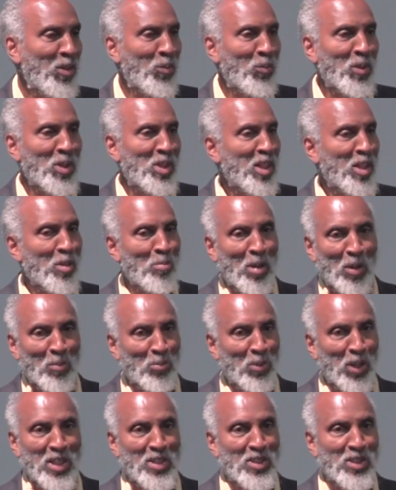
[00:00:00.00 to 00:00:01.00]
We think about
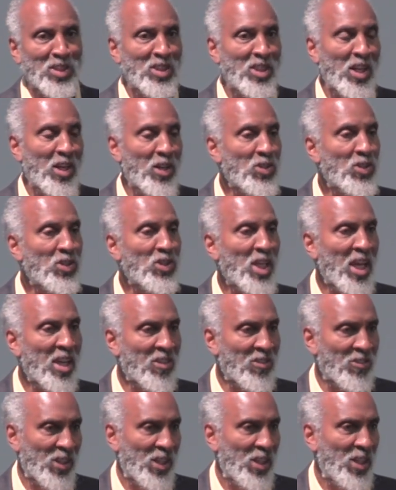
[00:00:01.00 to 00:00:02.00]
places that are
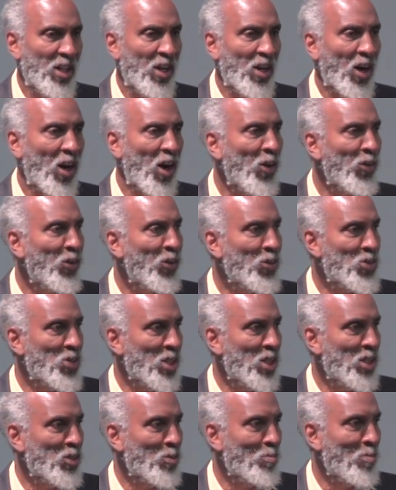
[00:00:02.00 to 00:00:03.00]
safe. All those
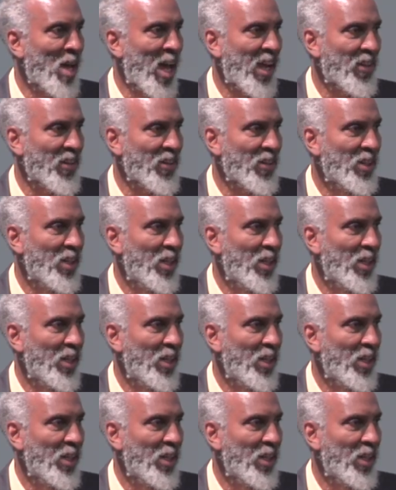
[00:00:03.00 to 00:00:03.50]
things matter.